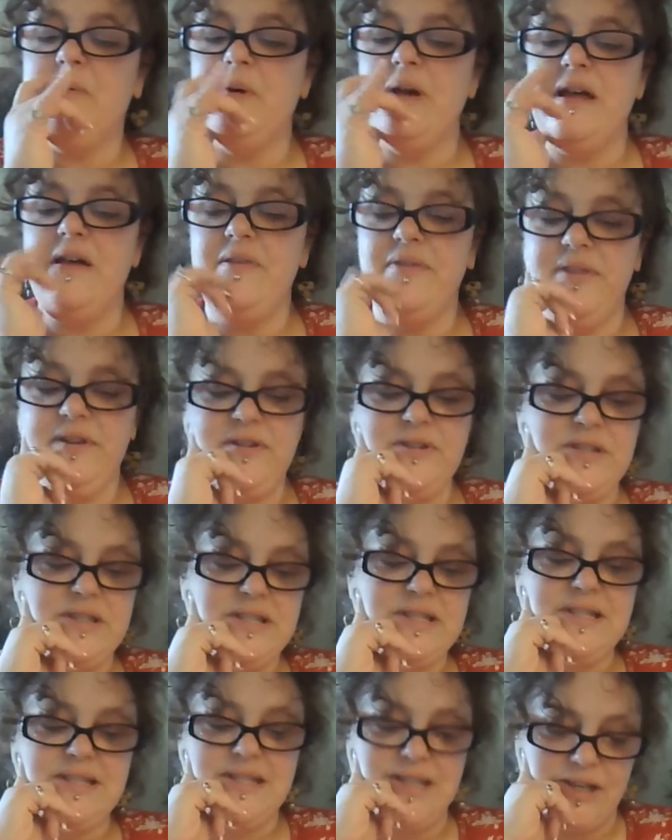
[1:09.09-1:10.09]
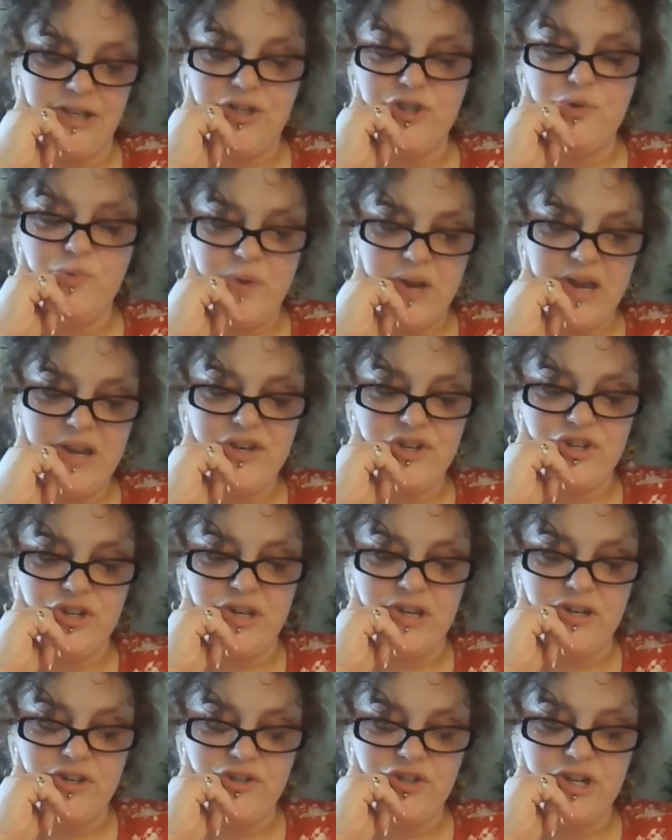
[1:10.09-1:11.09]
Well, there's this
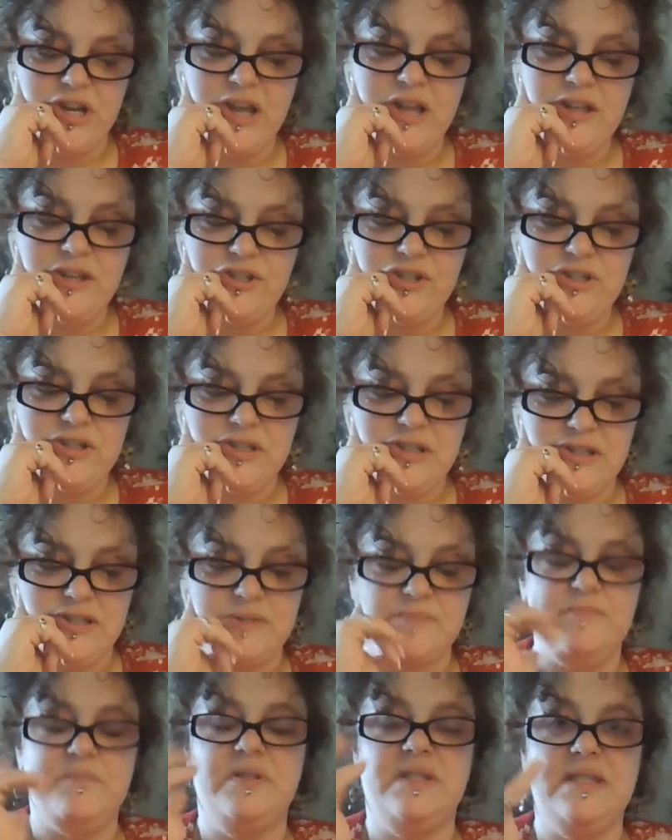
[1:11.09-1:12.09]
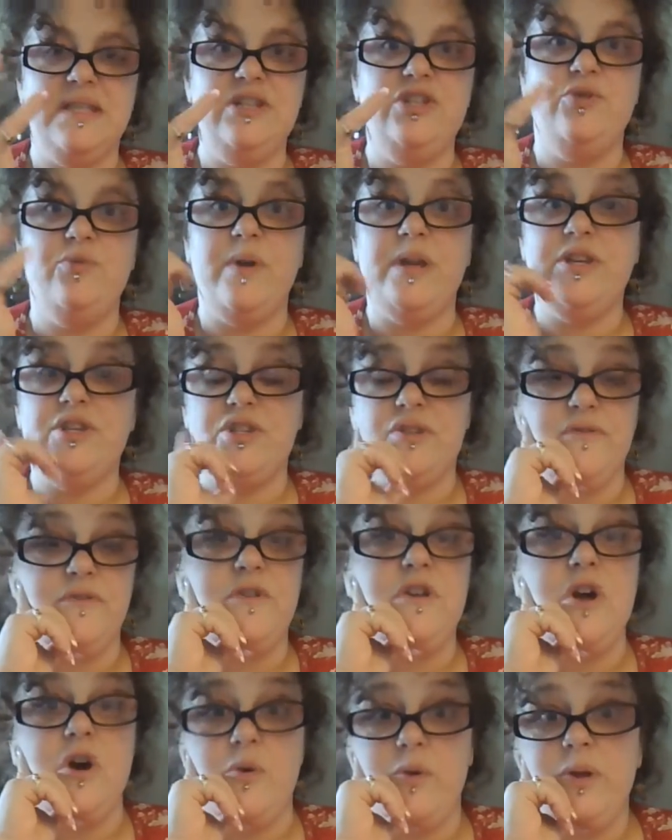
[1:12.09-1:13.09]
situation. Your challenge is this situation
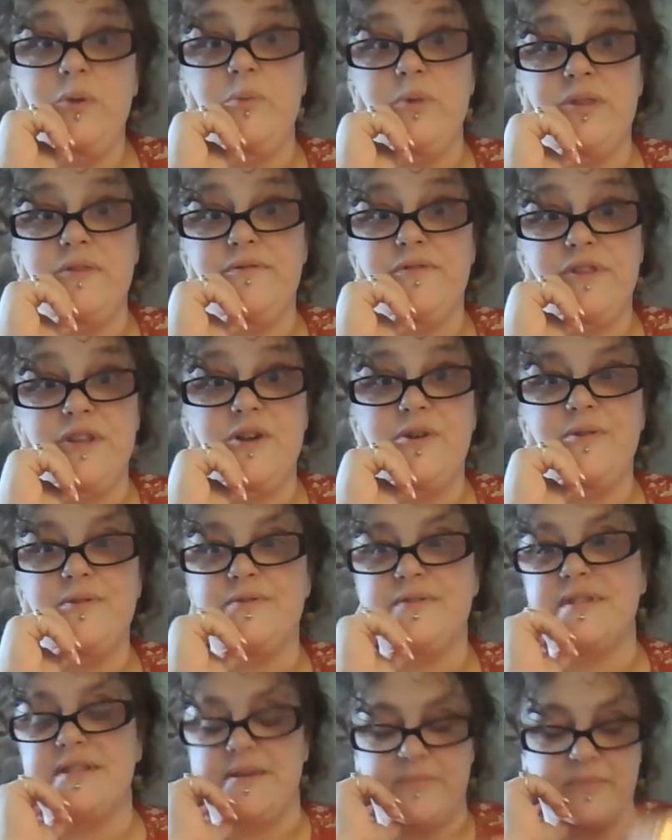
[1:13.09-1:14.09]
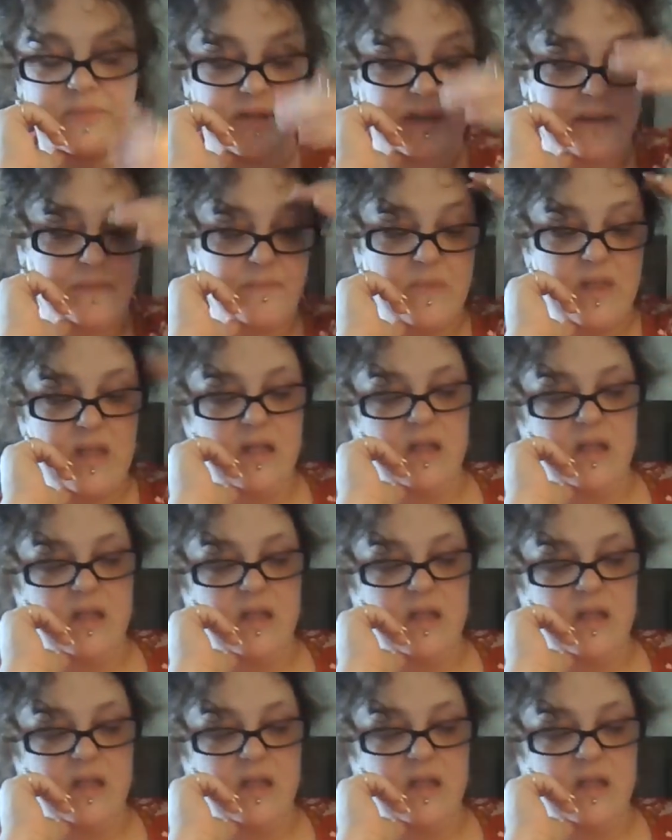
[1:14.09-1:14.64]
of going with the flow of something.